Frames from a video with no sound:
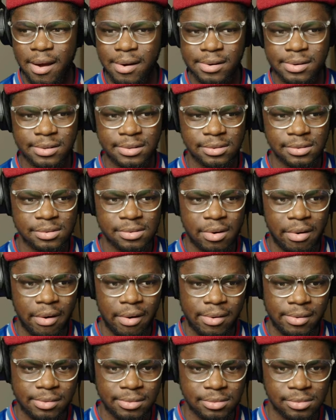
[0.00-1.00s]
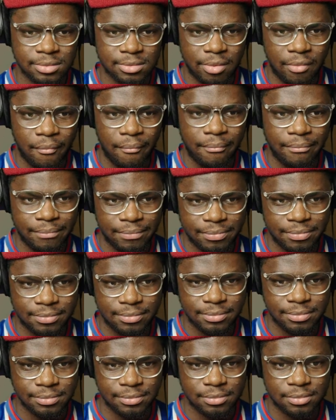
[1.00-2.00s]
2021 season. There was
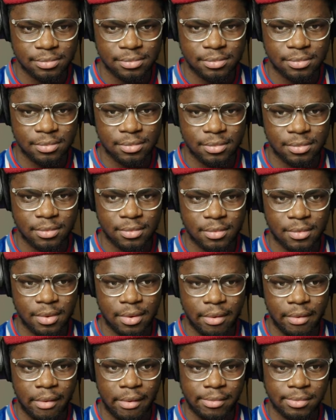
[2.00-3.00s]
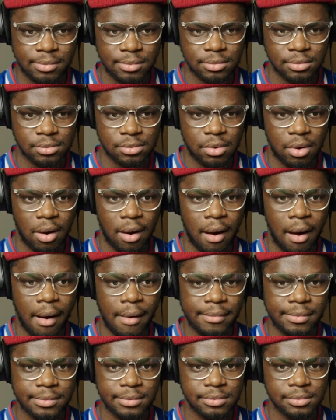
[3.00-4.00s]
a very limited attendance
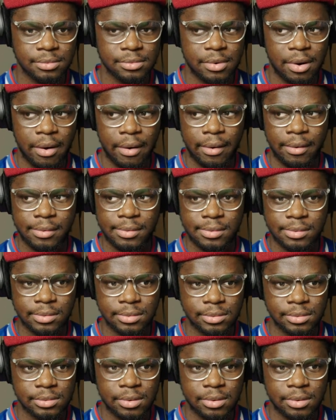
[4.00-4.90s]
due to the pandemic.